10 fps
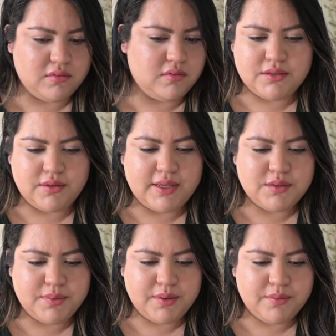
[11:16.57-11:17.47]
So
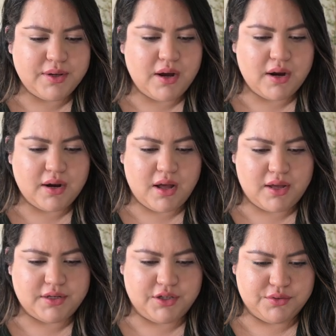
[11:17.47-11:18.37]
that's where we are
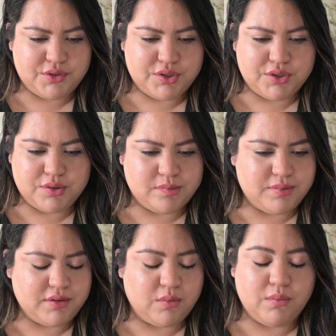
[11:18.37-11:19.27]
on YouTube.
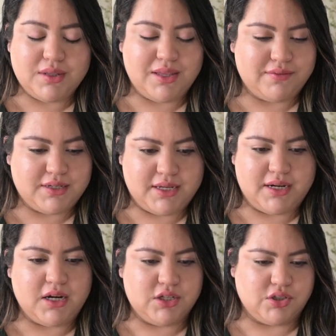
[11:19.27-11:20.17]
Would love to hit
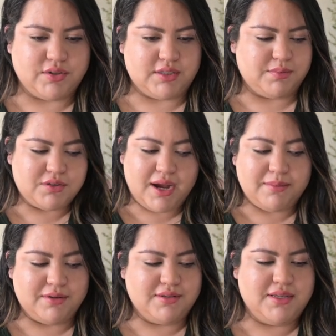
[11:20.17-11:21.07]
100
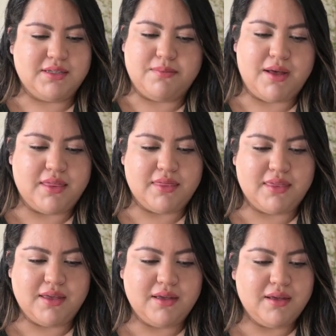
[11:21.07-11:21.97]
subscribers this
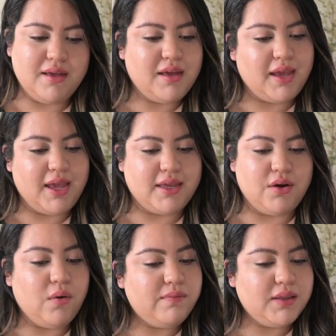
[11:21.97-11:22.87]
month. And
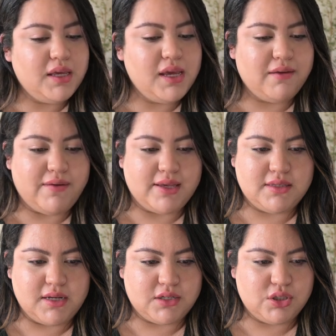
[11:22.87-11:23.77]
hopefully if I
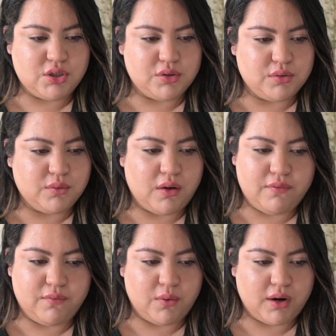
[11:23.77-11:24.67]
stick to
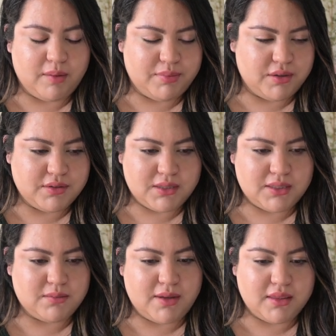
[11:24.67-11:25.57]
4 uploads
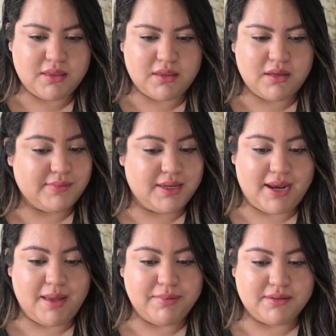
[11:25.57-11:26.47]
this month, it
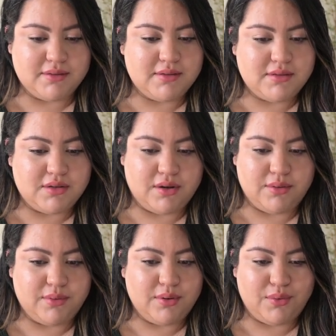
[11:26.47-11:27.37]
happens.
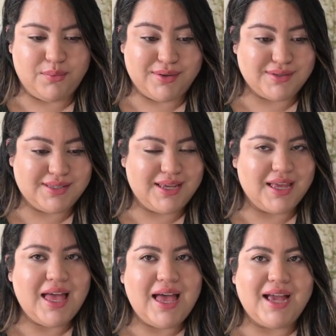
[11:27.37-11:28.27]
So we'll see.
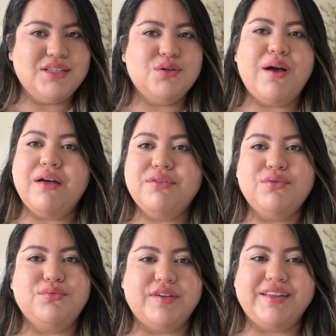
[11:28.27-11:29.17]
I do have a
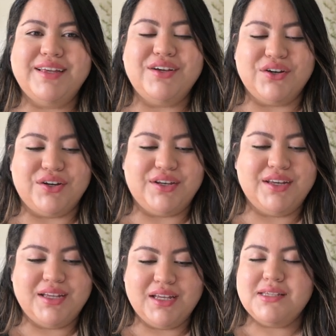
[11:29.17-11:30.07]
really
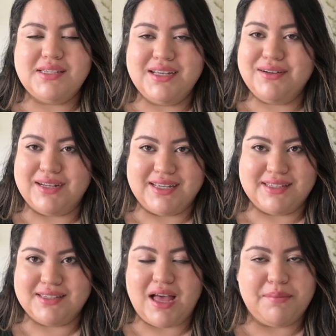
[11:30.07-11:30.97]
good
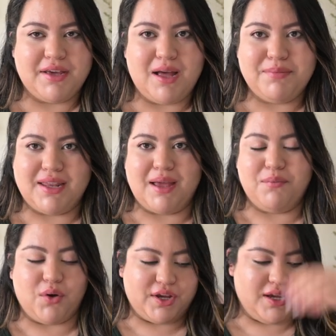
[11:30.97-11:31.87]
series coming up that I'm
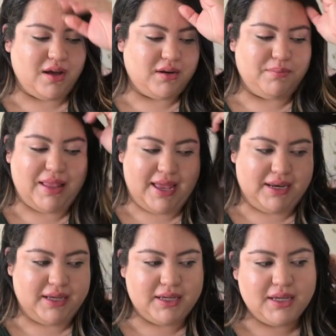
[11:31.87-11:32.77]
working on
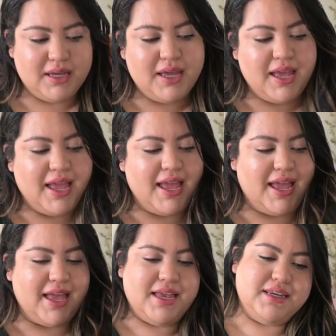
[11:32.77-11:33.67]
planning.
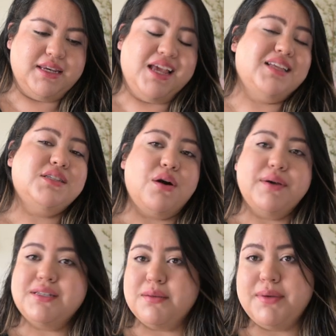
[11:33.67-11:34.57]
And it's
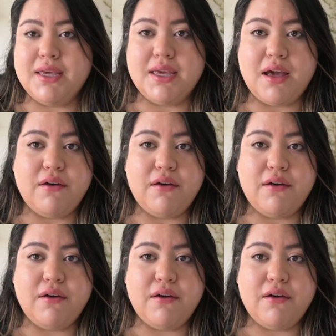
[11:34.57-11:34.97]
going to be